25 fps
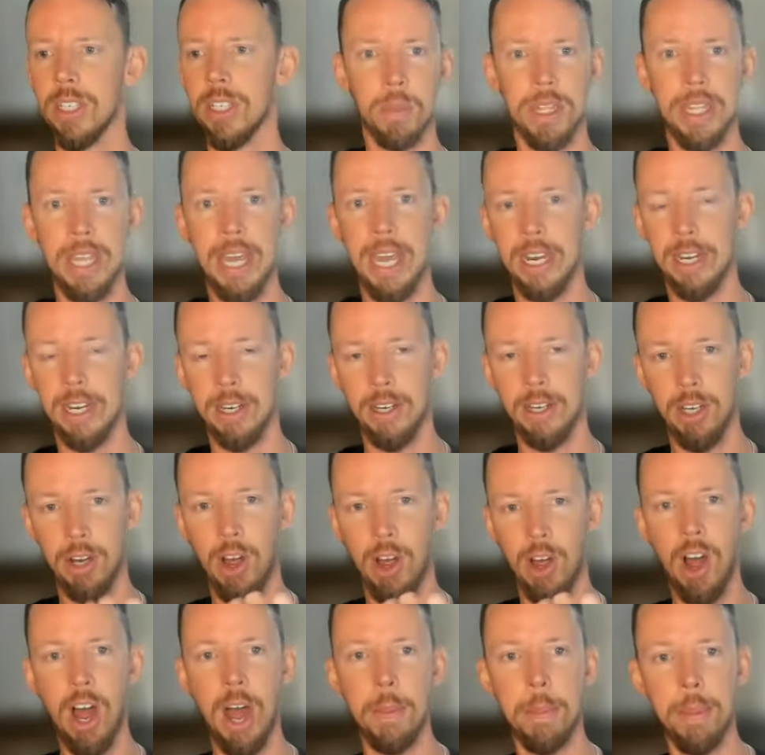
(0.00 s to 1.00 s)
But that
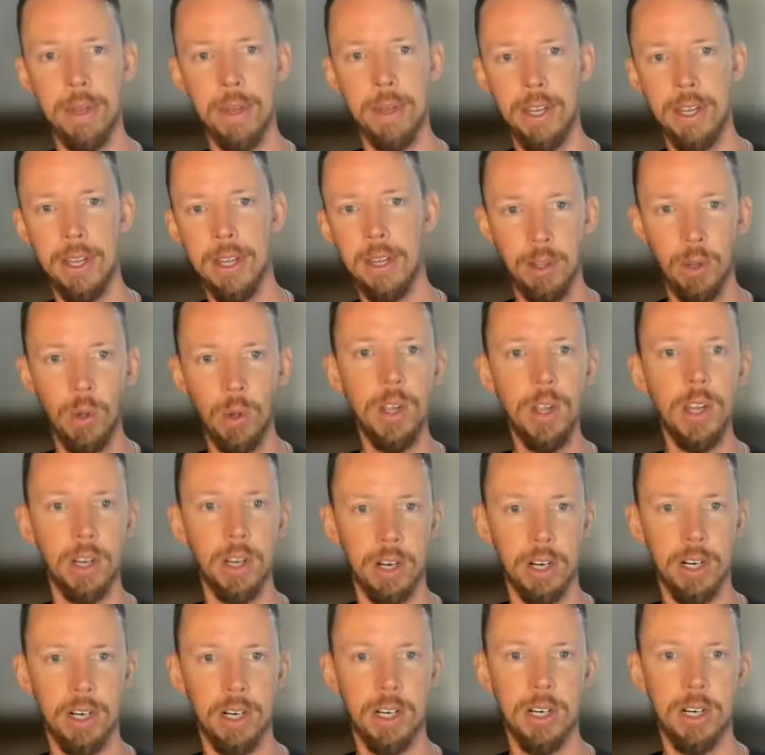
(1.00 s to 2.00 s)
top
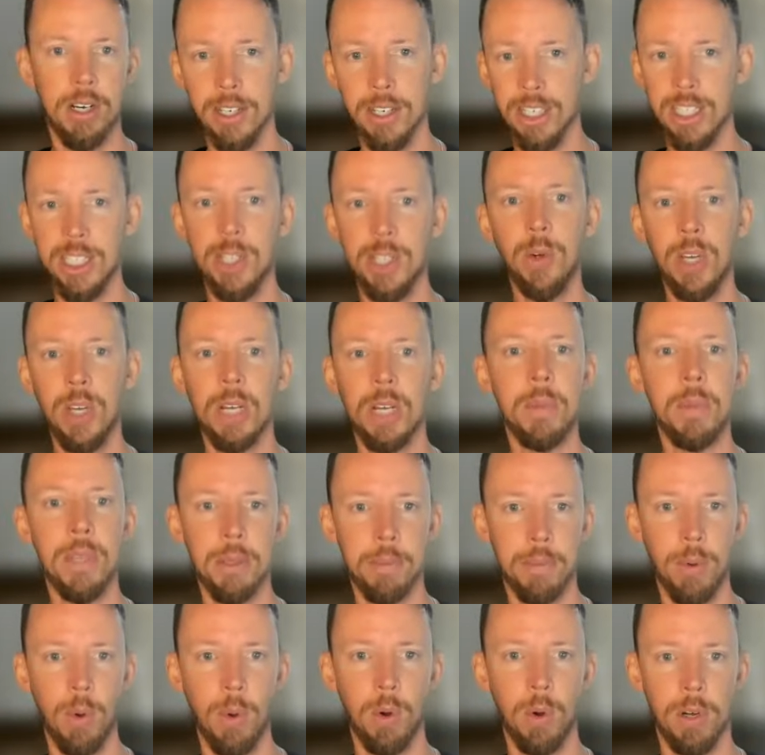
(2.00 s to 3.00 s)
lawyer is still going to be
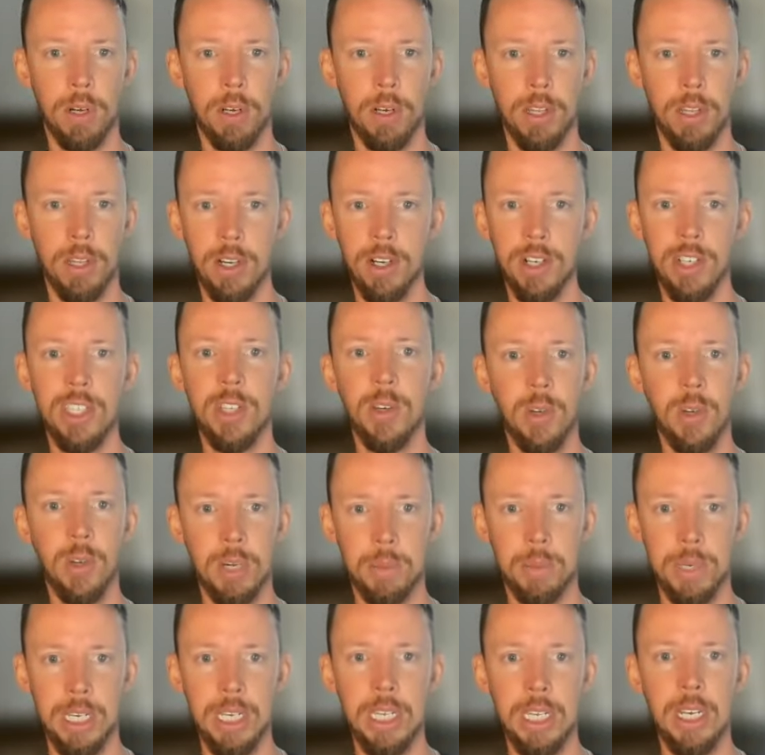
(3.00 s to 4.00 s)
important. They're still going
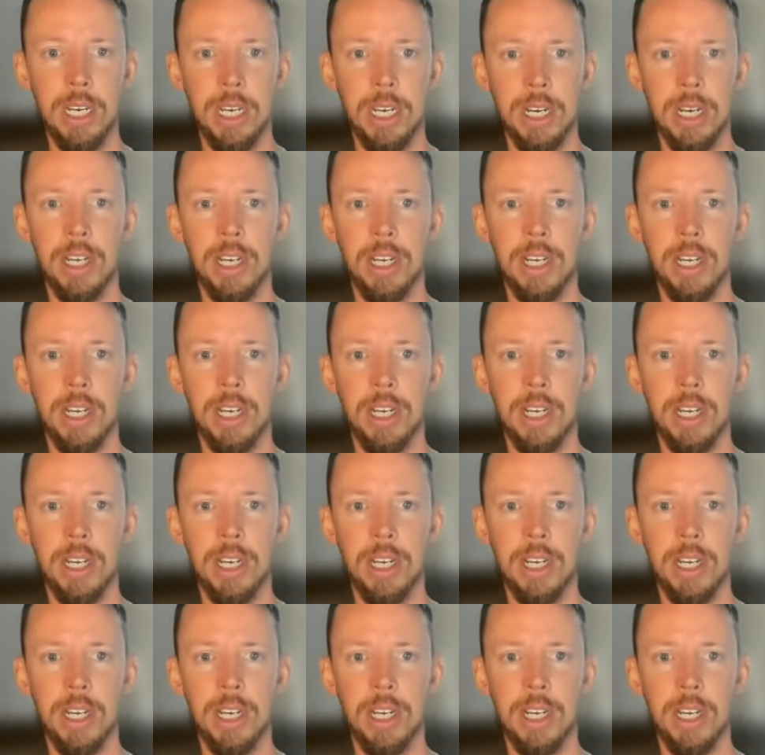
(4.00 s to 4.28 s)
to be needed.